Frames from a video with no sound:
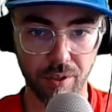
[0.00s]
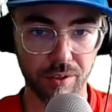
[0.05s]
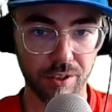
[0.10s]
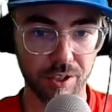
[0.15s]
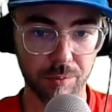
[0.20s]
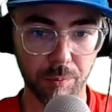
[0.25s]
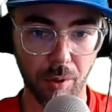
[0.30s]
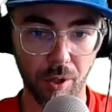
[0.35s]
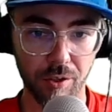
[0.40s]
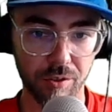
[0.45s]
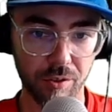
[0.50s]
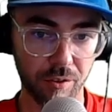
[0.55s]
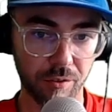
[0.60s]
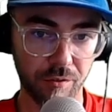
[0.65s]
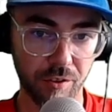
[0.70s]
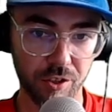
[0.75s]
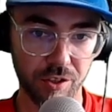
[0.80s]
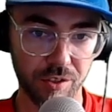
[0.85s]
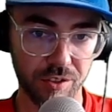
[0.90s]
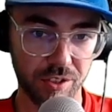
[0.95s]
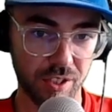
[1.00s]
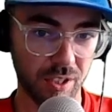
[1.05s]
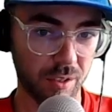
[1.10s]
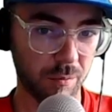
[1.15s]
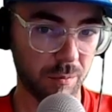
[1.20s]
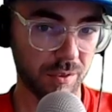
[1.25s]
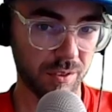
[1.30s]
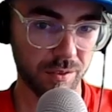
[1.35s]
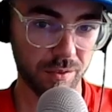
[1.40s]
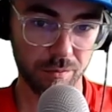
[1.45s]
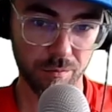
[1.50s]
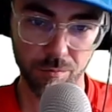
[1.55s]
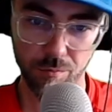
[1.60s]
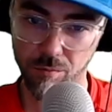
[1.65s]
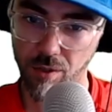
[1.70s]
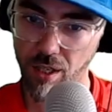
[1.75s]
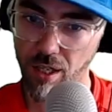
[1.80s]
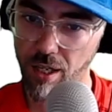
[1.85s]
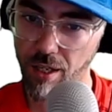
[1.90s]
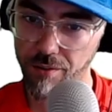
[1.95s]
Disposal efficiency was
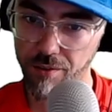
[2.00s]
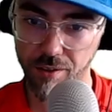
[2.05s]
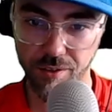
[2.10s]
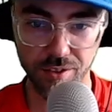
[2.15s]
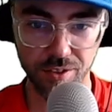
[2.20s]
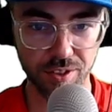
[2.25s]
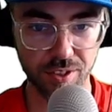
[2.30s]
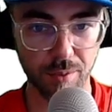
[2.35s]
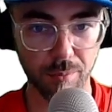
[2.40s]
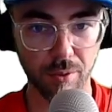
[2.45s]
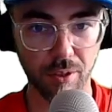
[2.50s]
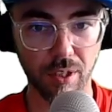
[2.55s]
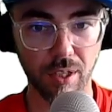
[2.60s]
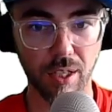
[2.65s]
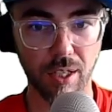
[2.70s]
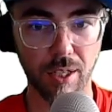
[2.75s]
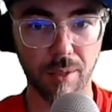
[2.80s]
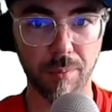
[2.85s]
rather similar,